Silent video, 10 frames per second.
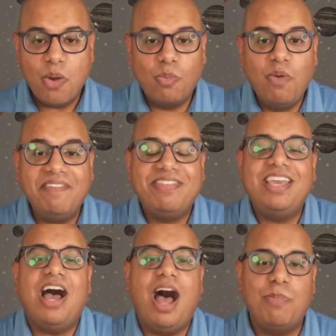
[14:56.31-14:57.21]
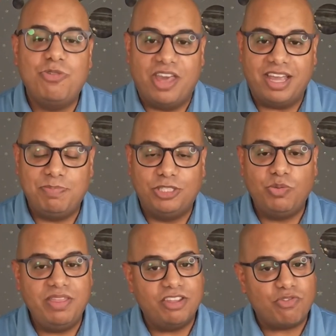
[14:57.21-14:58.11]
what the object
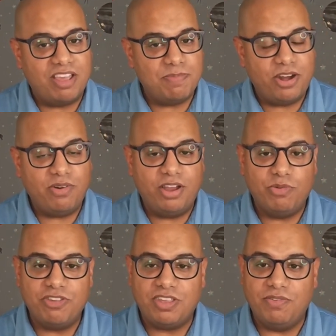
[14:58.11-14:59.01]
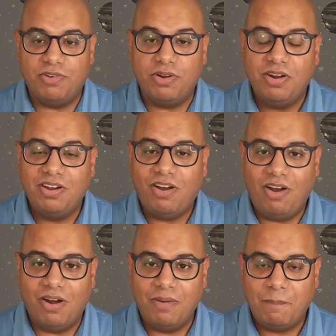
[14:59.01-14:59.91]
between the transmitter and receiver are.